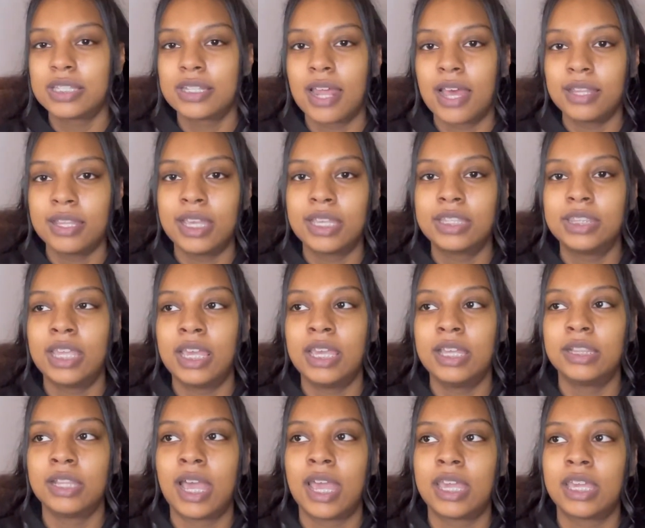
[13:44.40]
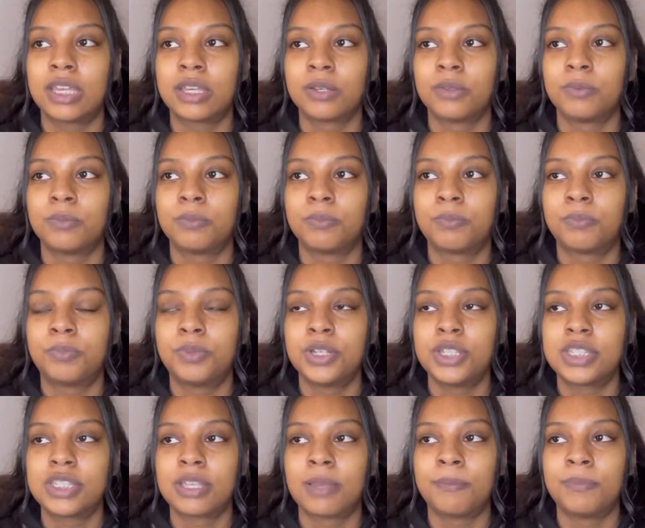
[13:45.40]
like they like
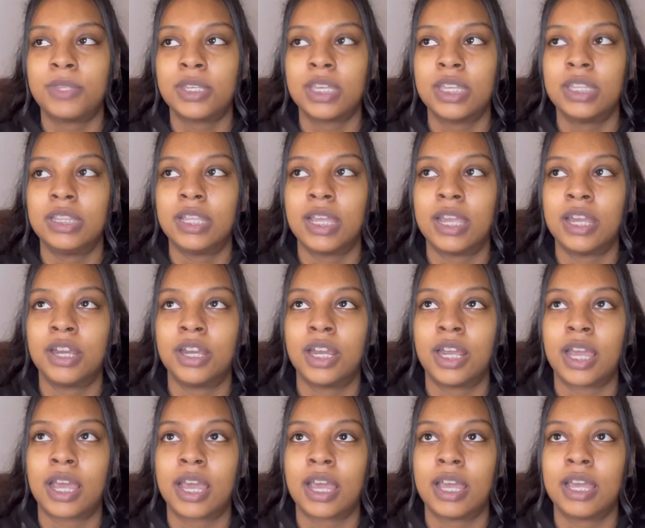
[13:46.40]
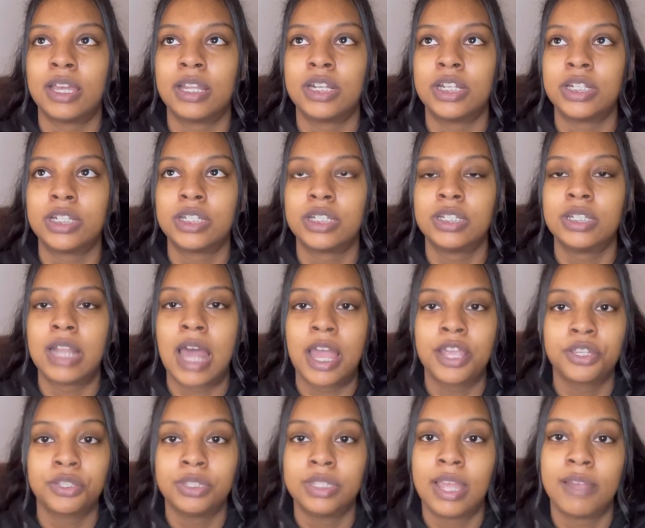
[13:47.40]
put something in there and now
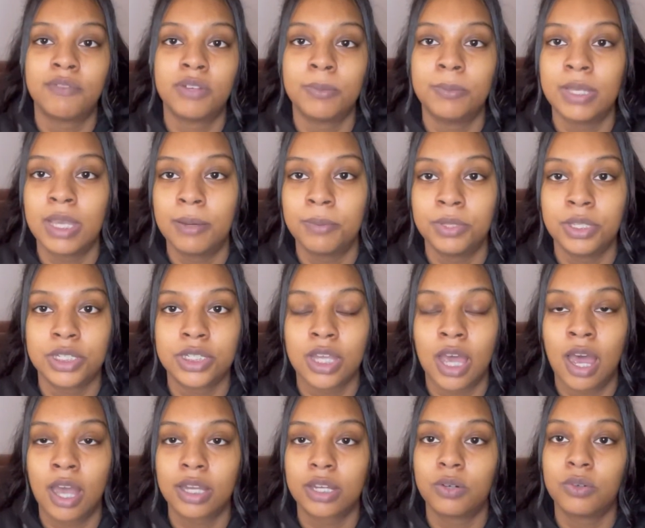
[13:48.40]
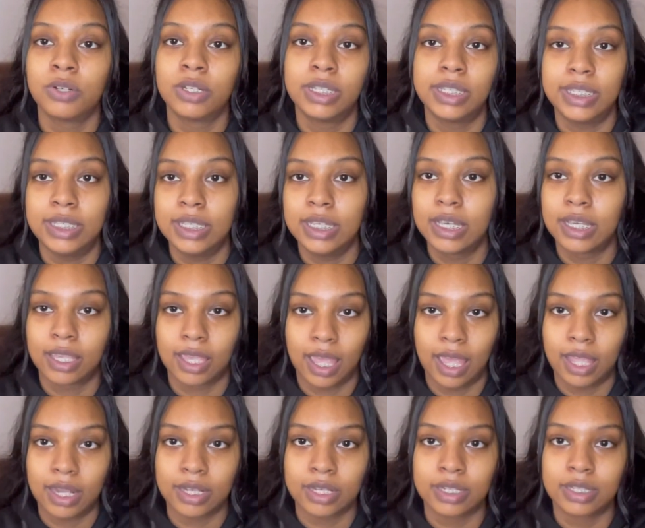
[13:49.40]
you'll never be able to talk or eat
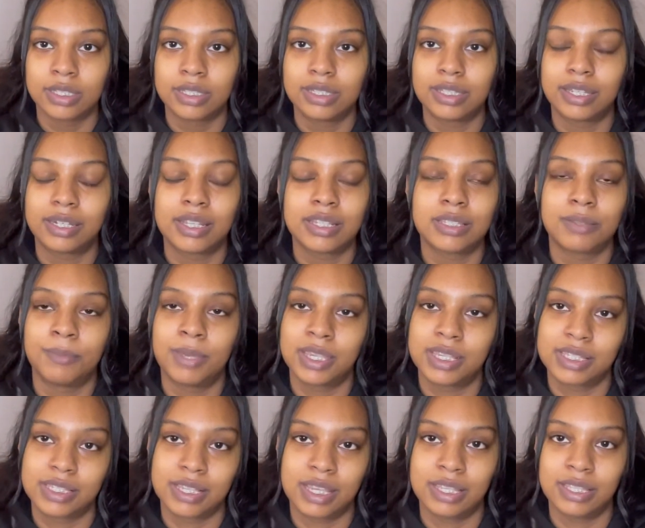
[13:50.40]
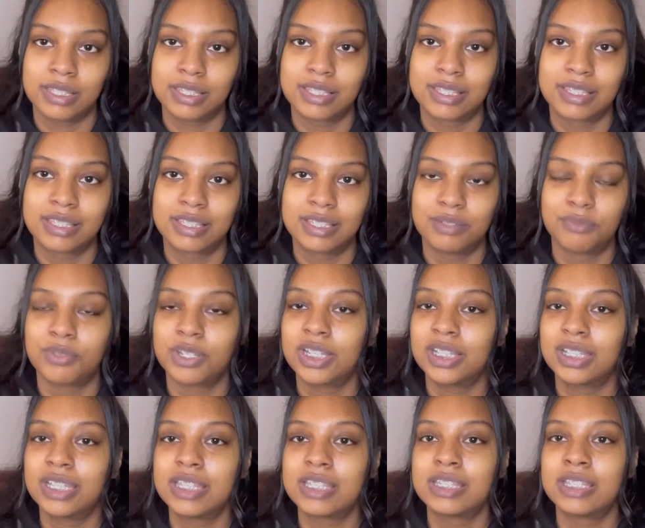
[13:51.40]
again. That doesn't make sense.
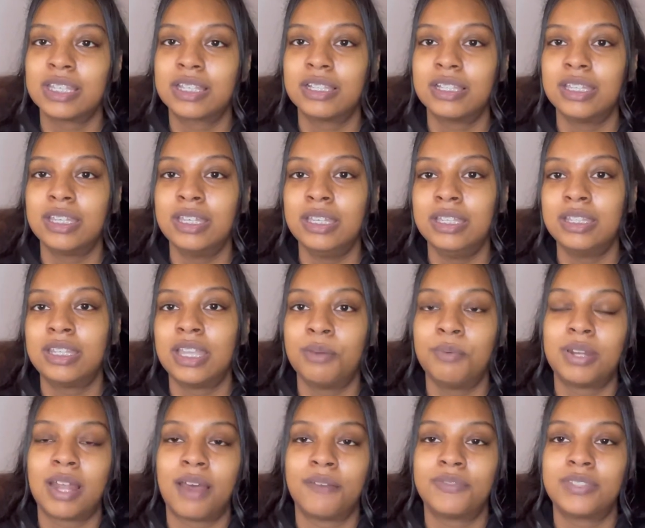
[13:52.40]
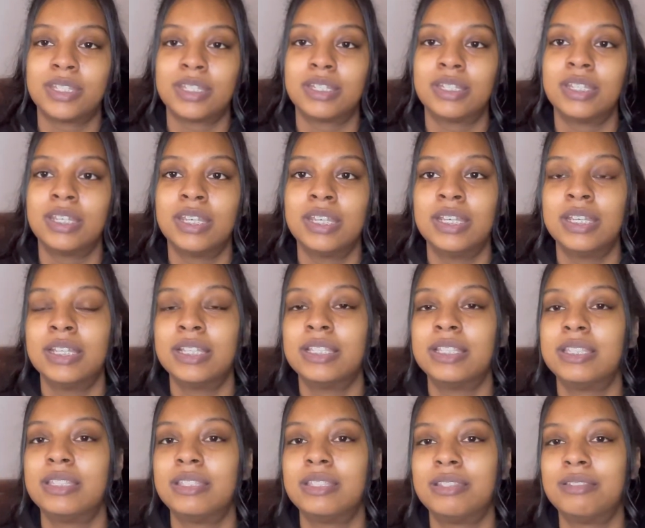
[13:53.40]
Realistically, they would have to,
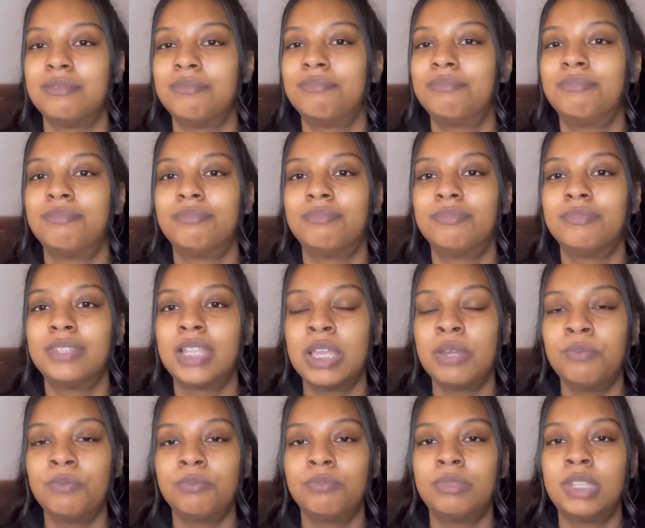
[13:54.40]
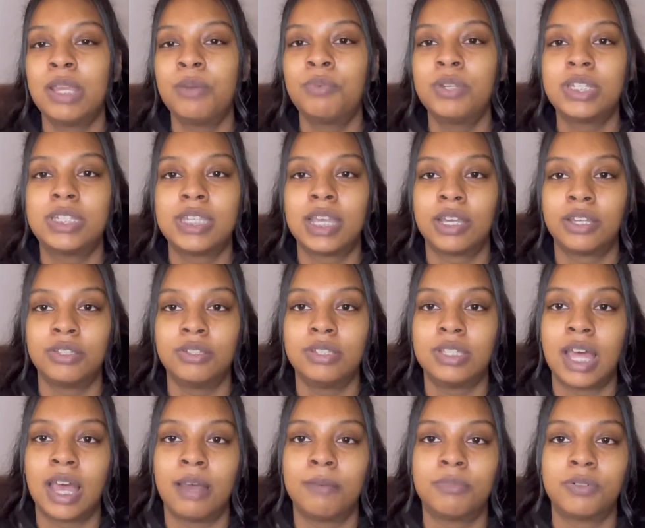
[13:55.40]
they would tell you
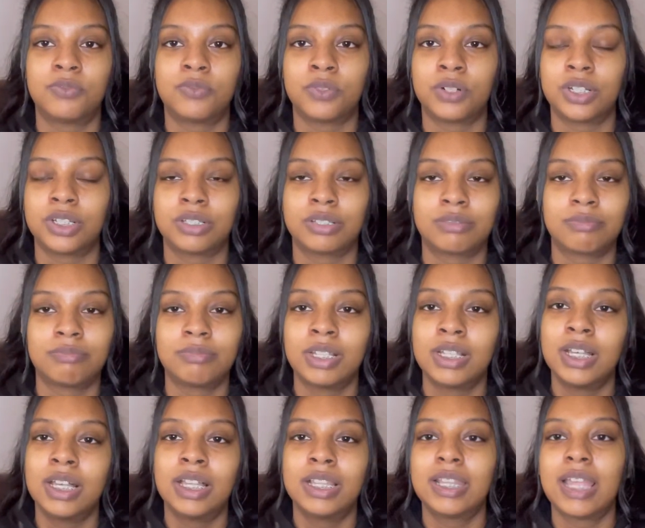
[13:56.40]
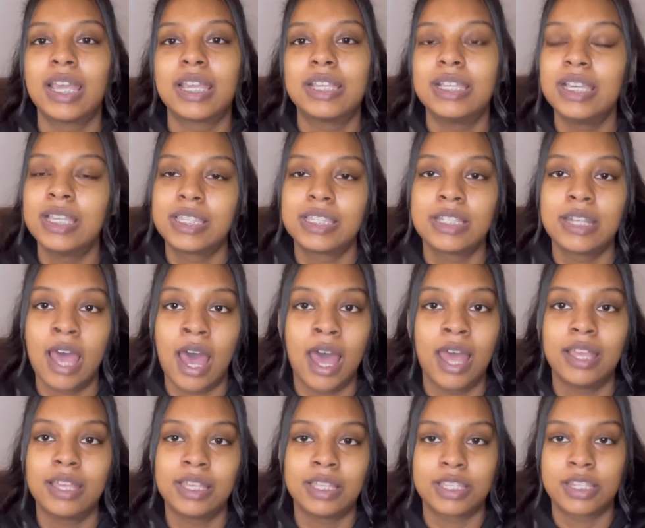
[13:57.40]
that before, like it's
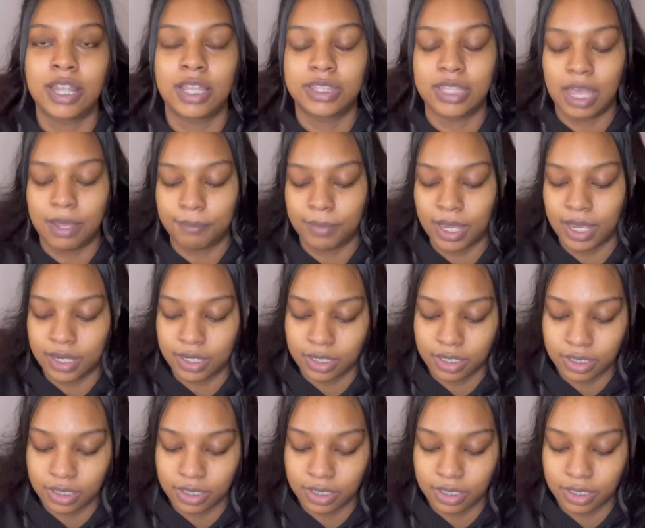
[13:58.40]
not that bad.